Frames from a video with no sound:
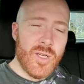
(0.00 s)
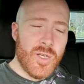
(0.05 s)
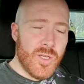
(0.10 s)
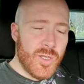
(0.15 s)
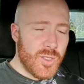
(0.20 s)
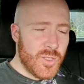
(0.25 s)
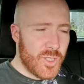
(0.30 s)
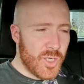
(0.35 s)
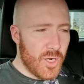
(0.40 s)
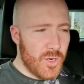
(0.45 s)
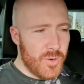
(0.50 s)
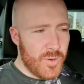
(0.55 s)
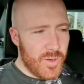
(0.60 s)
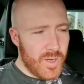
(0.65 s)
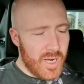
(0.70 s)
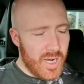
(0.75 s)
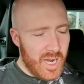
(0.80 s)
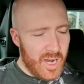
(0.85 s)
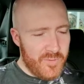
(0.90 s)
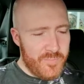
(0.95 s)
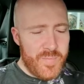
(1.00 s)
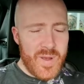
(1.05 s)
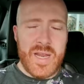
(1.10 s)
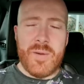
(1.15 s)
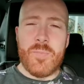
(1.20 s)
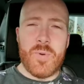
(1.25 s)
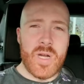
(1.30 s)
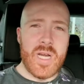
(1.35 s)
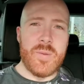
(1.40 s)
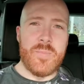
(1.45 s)
So I've been
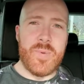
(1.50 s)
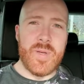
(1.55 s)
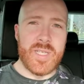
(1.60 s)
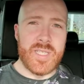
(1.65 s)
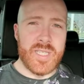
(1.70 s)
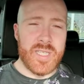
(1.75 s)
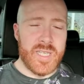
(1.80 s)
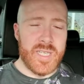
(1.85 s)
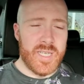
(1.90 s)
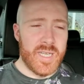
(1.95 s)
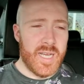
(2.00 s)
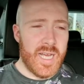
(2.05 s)
pretty busy,